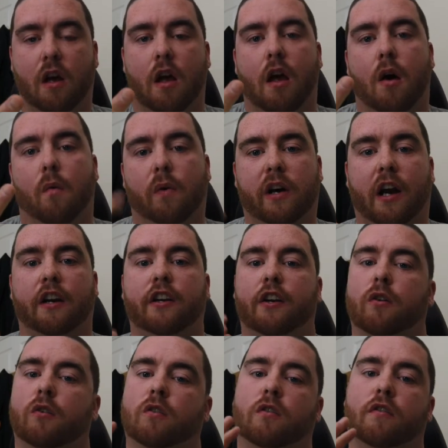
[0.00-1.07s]
We're going to
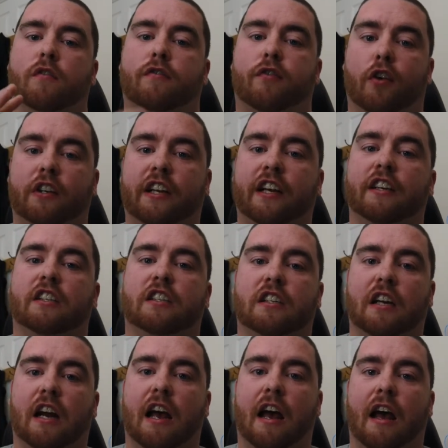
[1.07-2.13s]
use footage
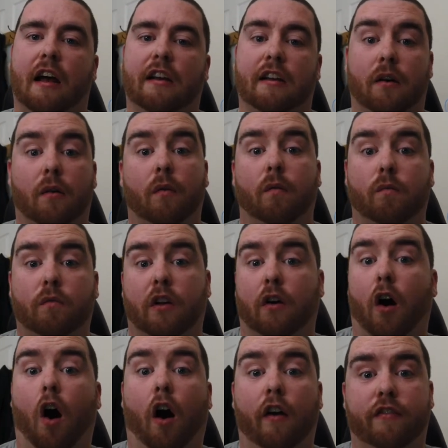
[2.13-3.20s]
that
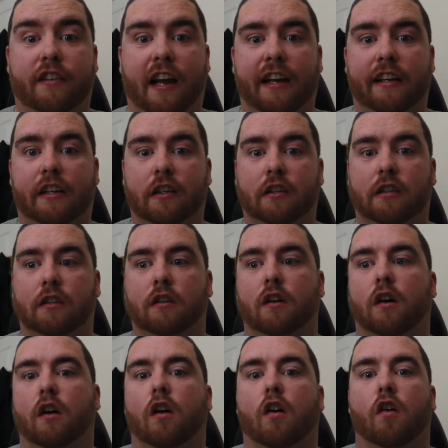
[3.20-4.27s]
I've taken
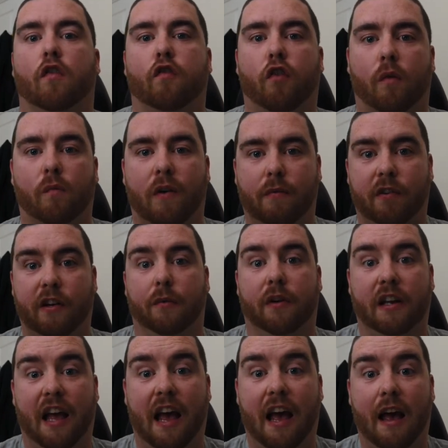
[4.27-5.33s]
from when we were
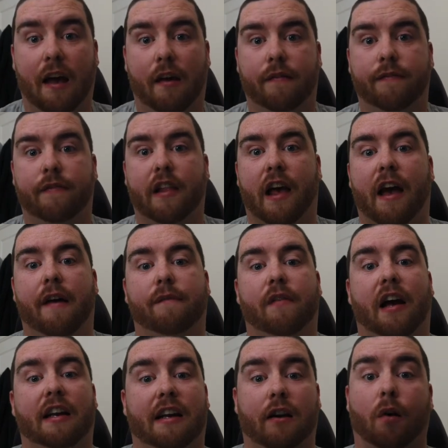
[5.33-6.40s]
there, and
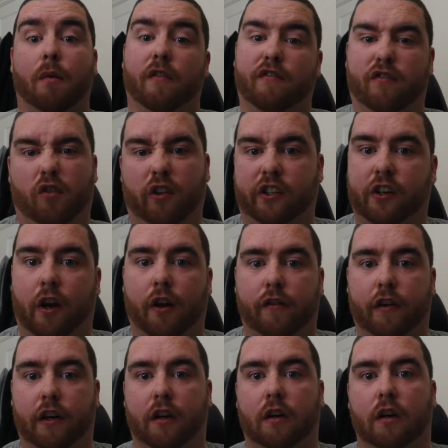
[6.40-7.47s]
then I will voice
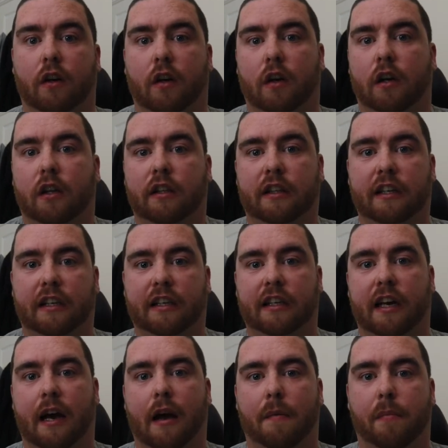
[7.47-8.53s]
over the
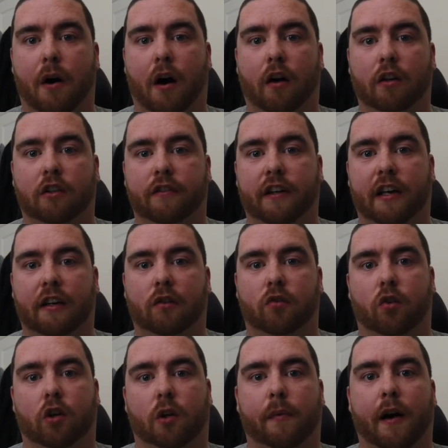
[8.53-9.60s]
parts of it and
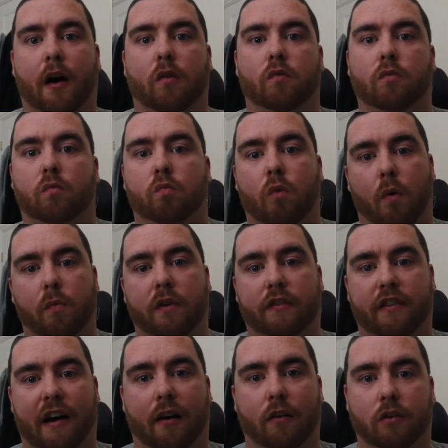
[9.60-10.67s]
talk about what we
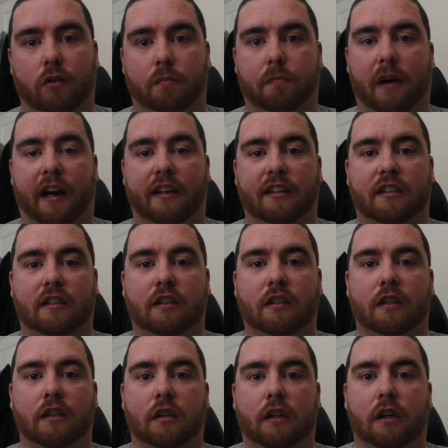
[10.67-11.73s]
found best
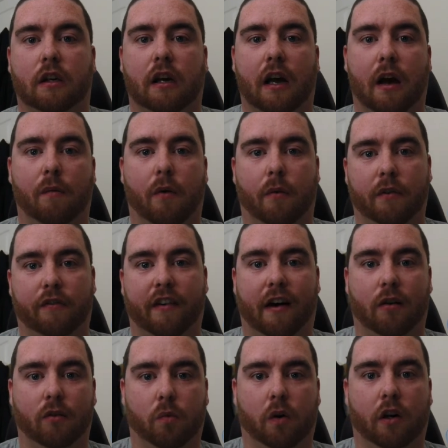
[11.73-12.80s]
and what we found
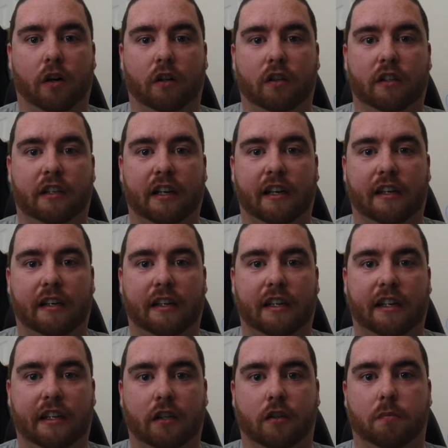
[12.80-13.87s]
worst in
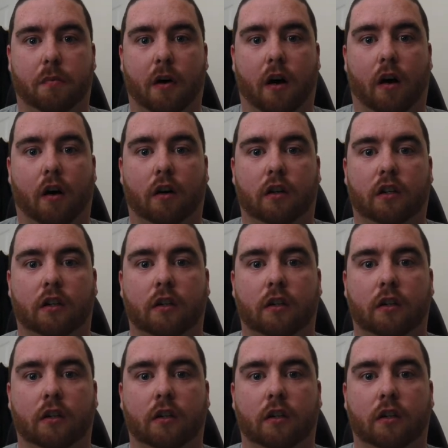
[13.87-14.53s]
each park.